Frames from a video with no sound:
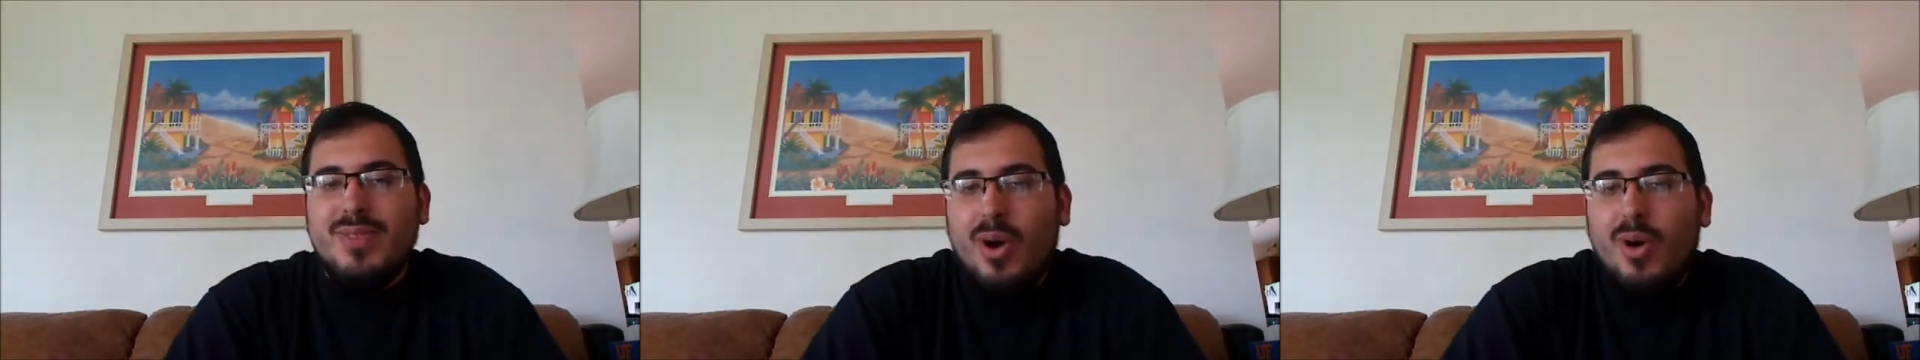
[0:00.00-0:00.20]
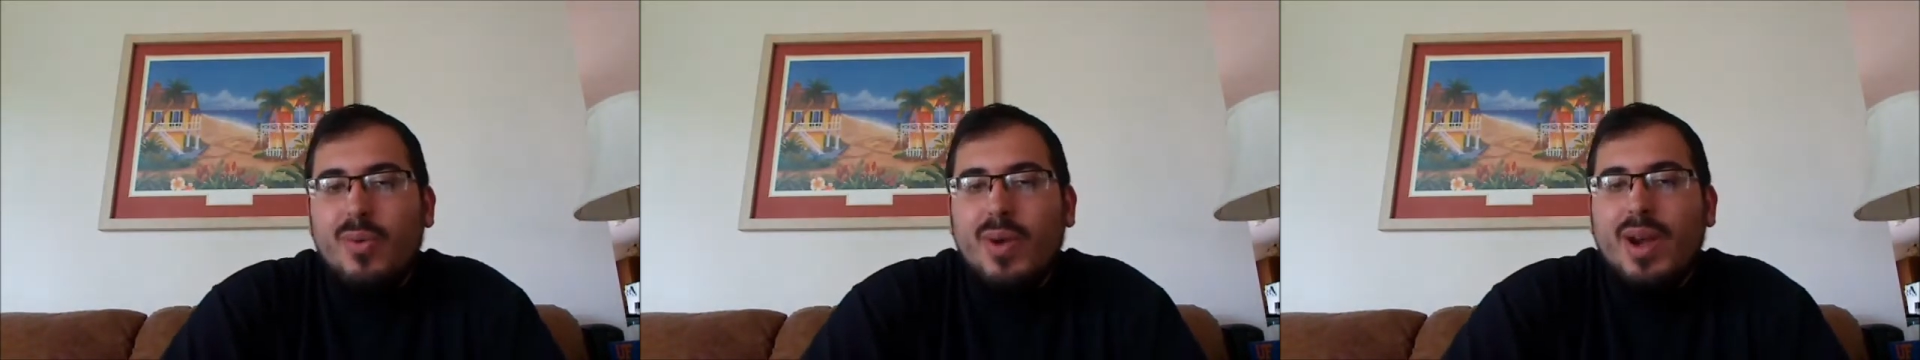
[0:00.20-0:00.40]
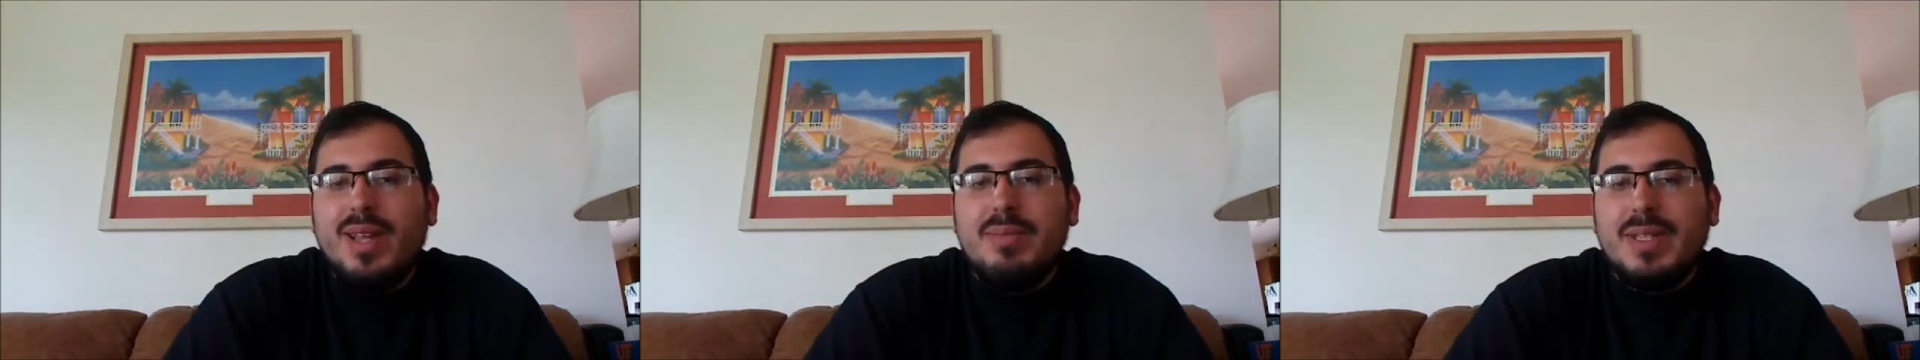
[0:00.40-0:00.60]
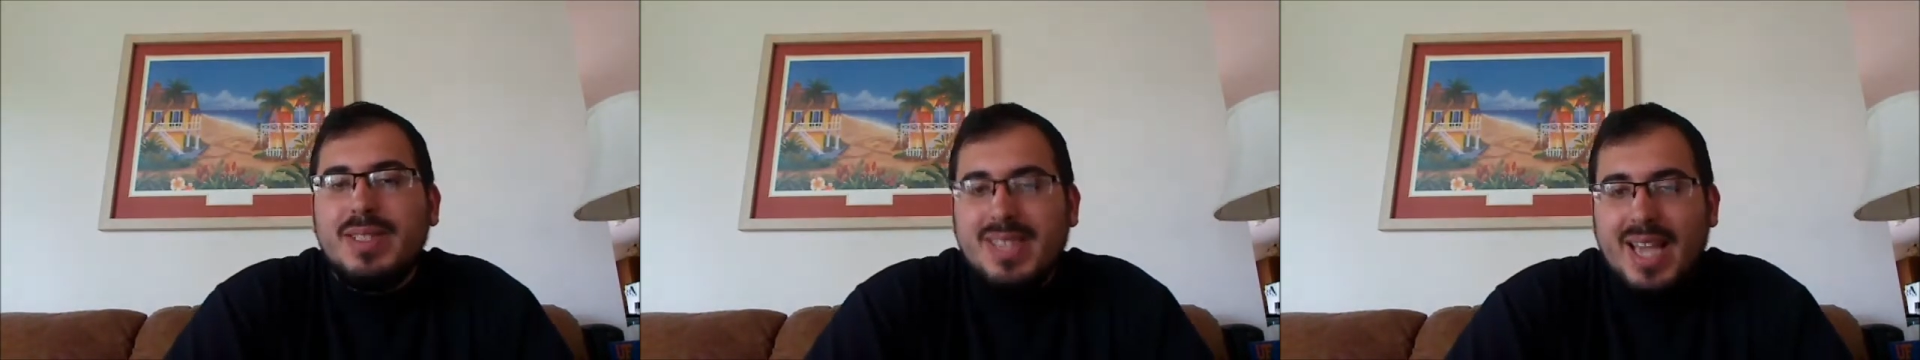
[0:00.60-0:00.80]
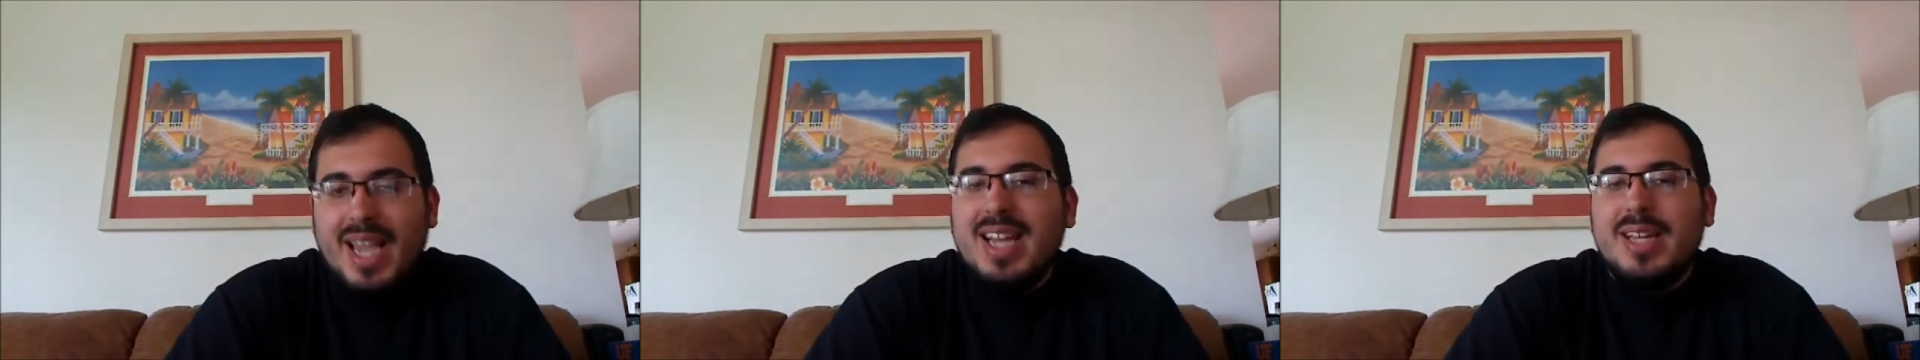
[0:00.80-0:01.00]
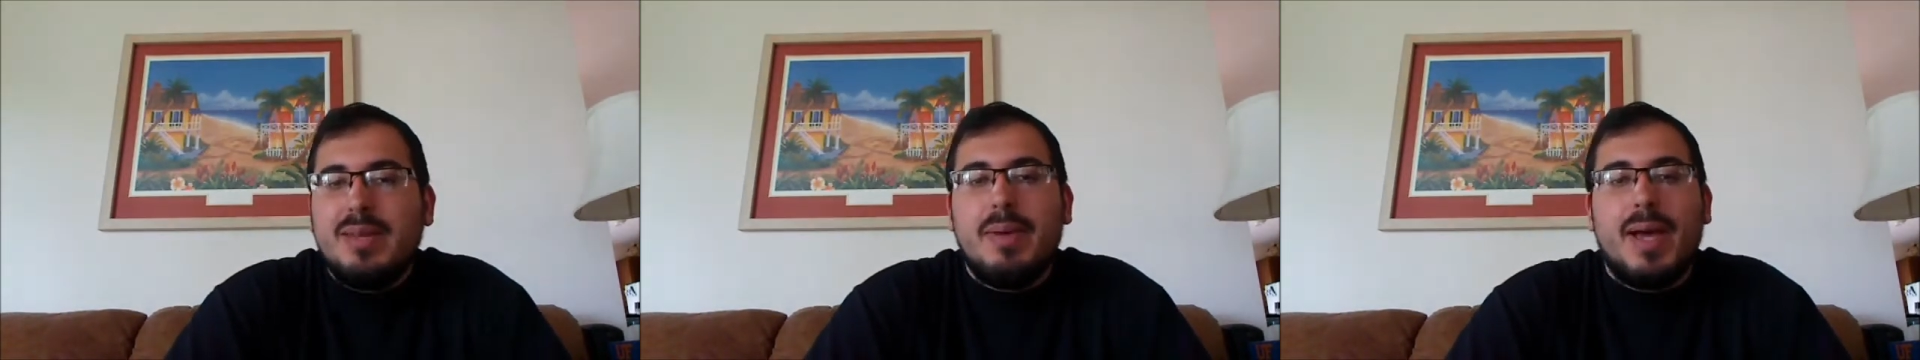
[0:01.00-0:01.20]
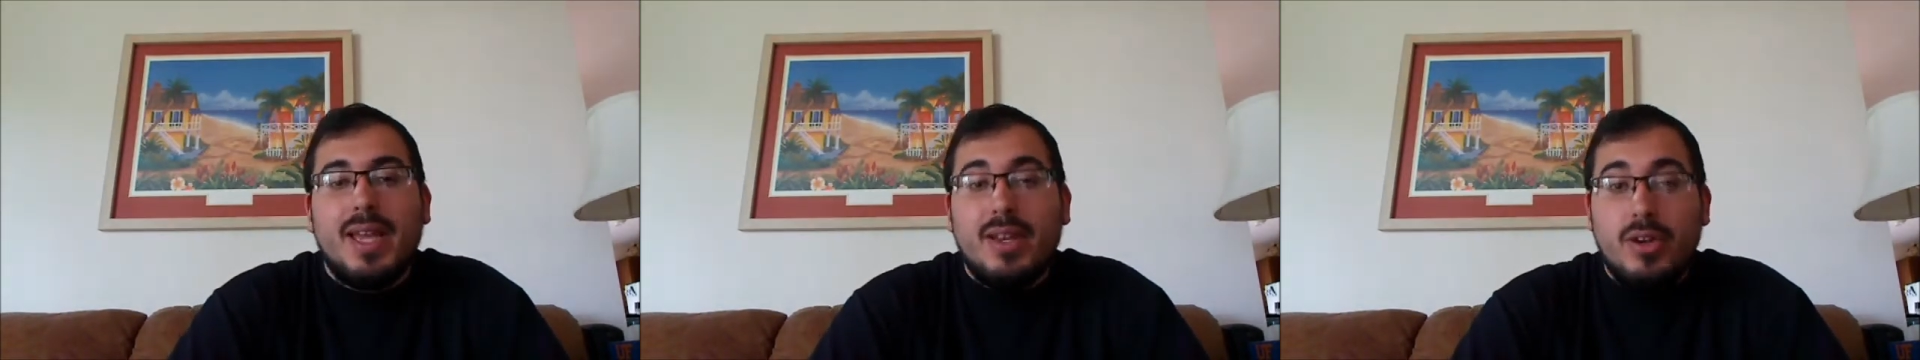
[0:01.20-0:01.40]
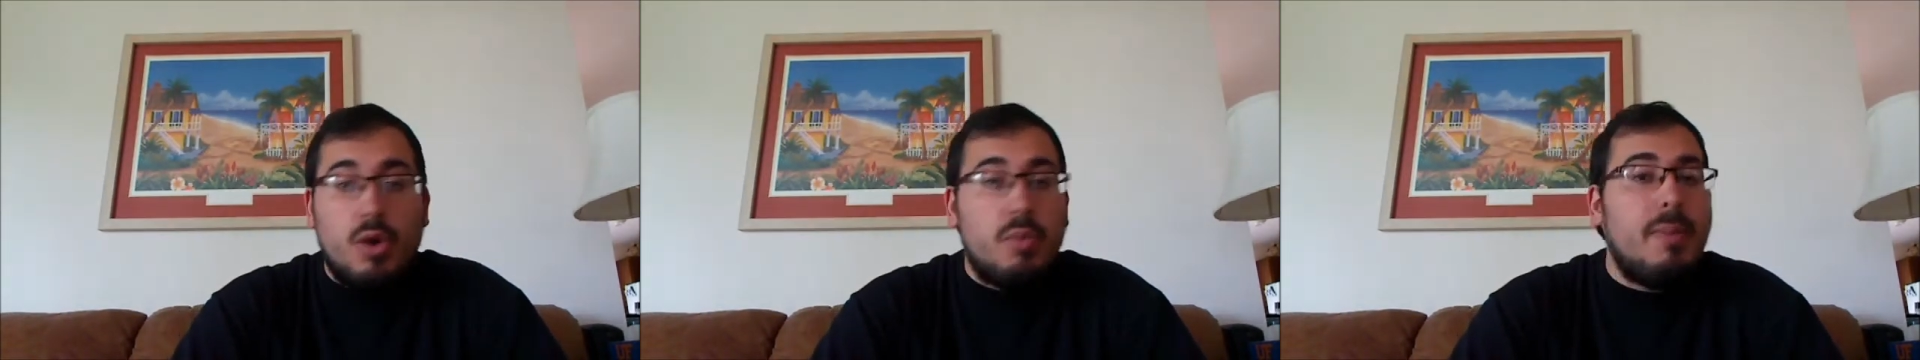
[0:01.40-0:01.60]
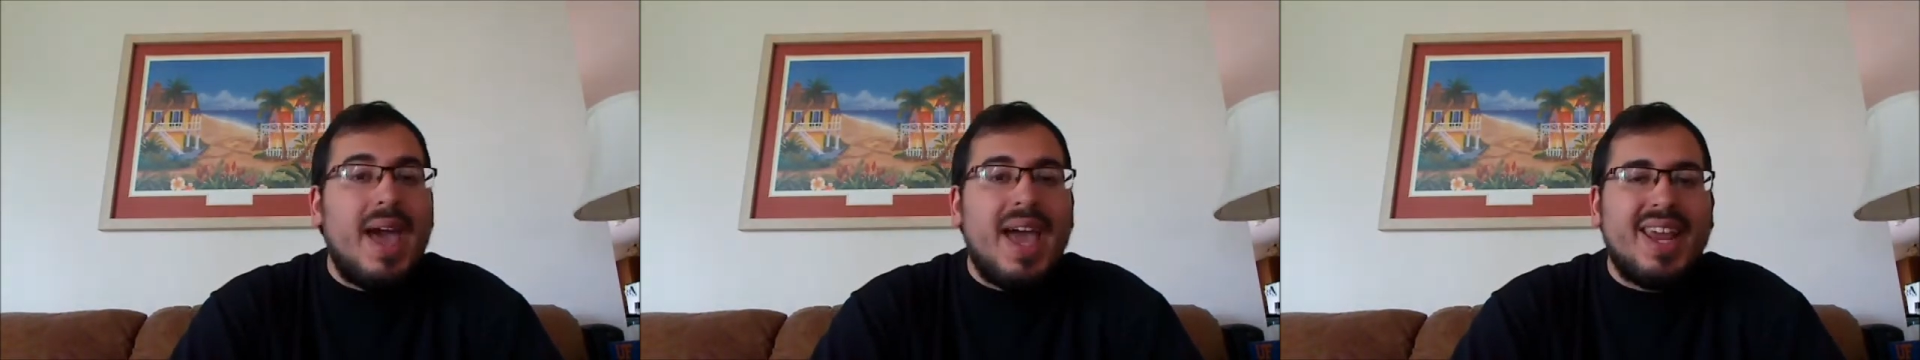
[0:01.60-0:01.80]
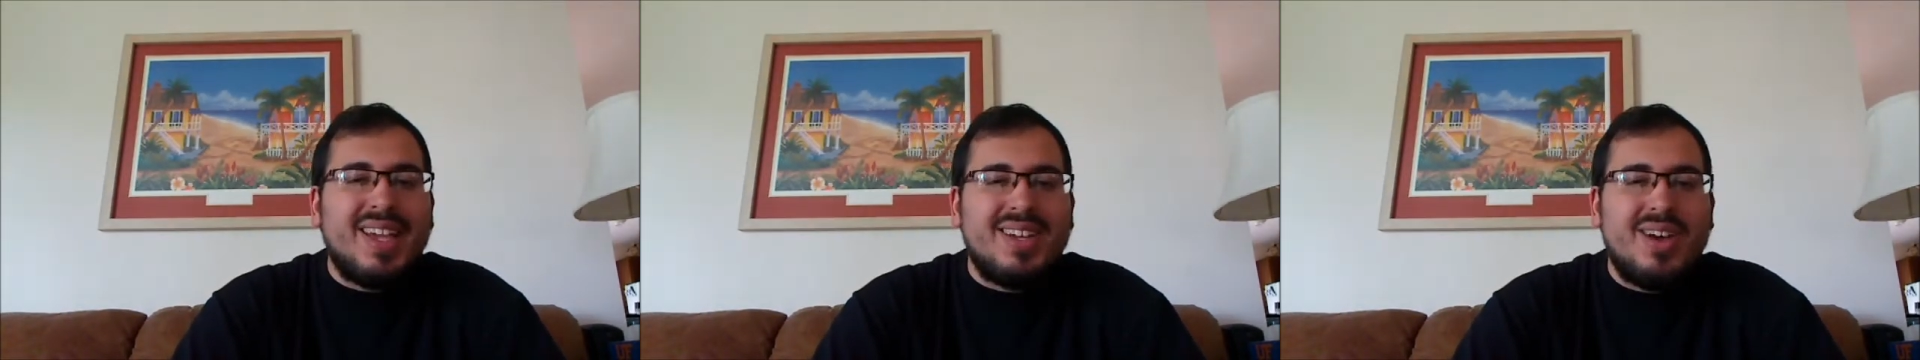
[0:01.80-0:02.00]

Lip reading: already been tainted by a nomadic,